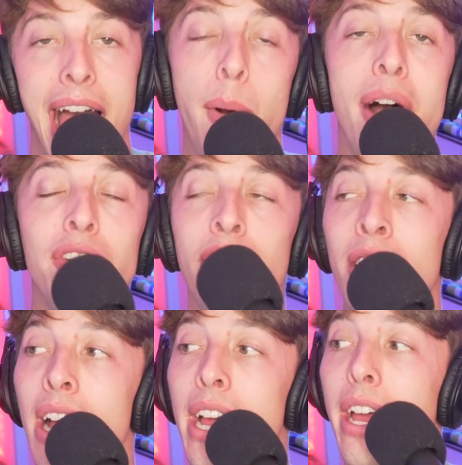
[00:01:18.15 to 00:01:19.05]

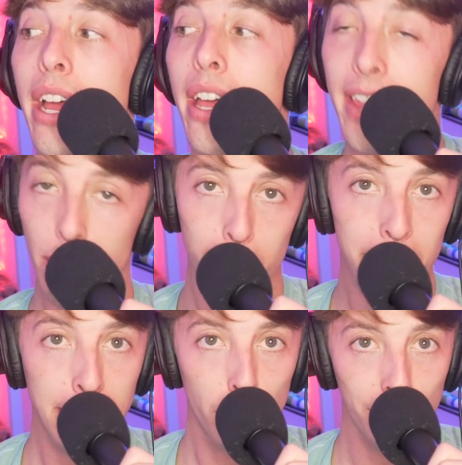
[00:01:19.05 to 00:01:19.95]
However, they were
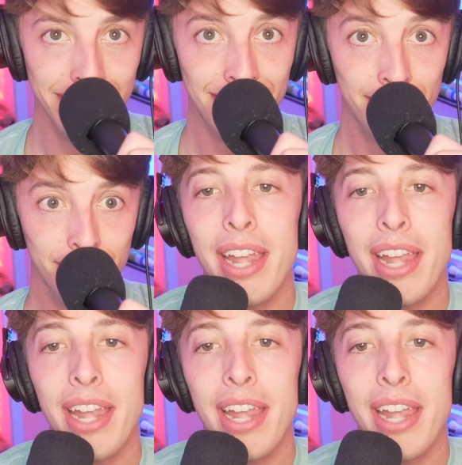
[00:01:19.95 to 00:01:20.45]
big bullies.